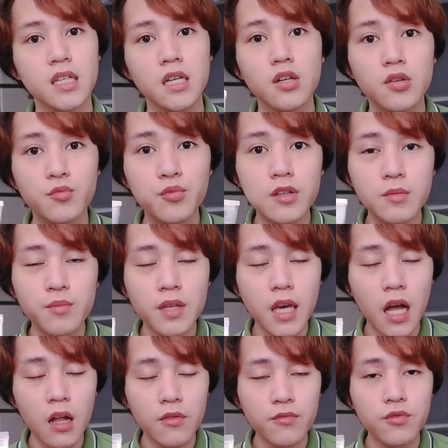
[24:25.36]
it would be
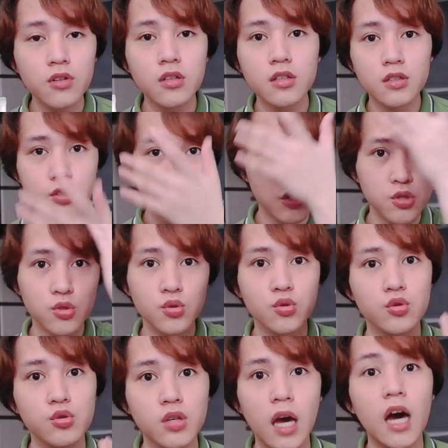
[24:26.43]
helpful
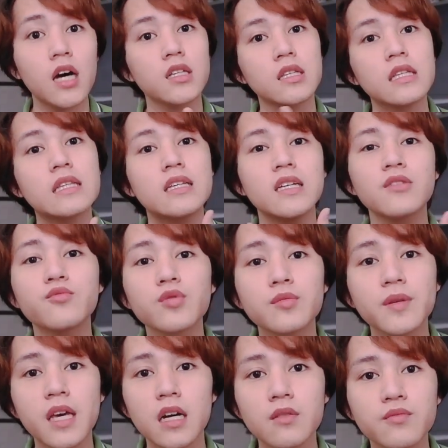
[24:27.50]

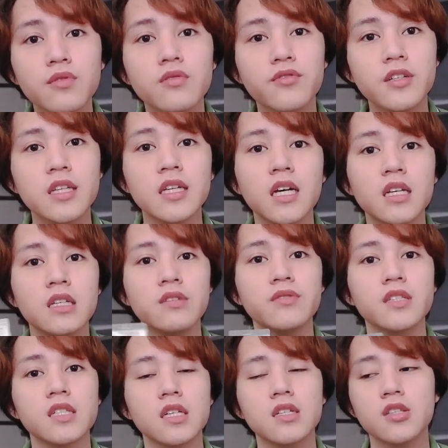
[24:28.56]
for that
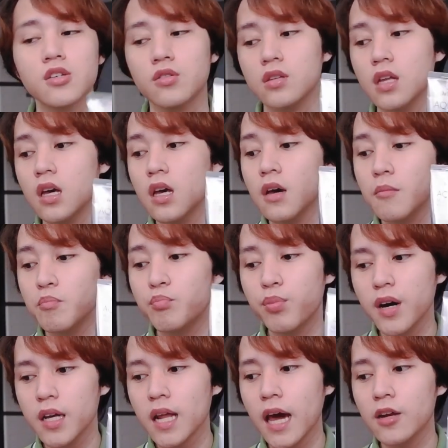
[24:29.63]
uneven skin tone,
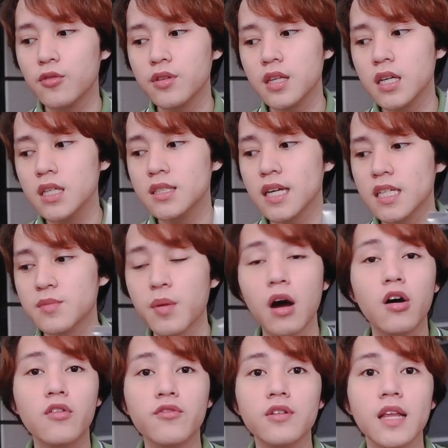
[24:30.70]
but I don't think it's as
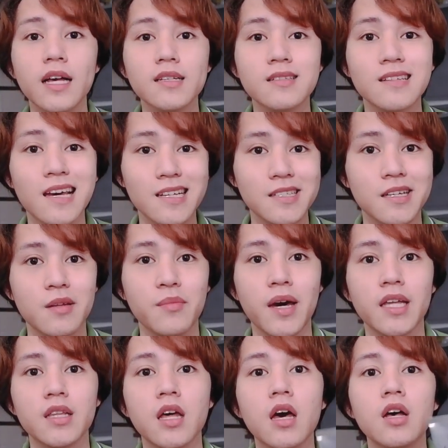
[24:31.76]
powerful as
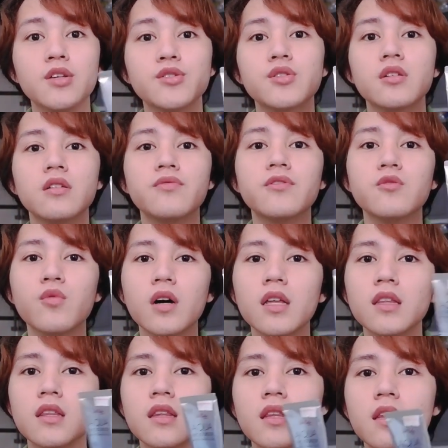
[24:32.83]
niacinamide. So if you
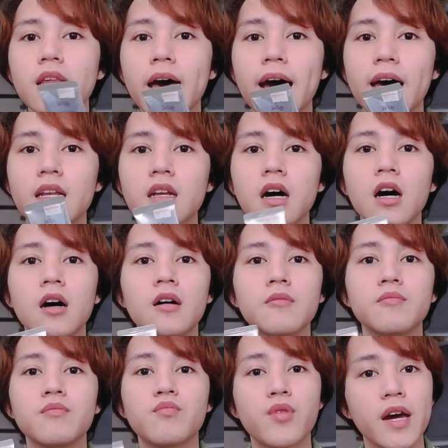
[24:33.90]
want that
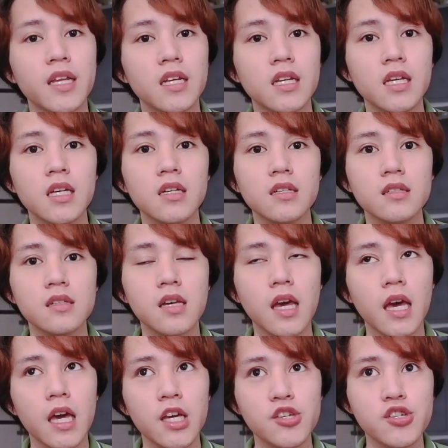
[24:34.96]
brightening
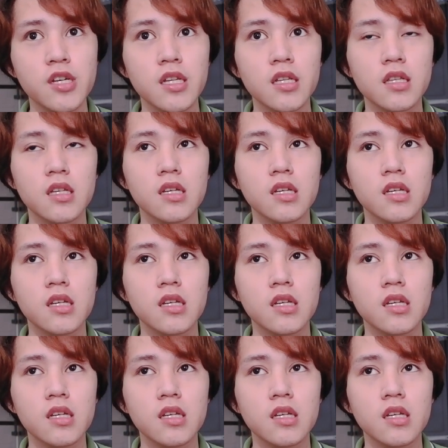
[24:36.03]
agent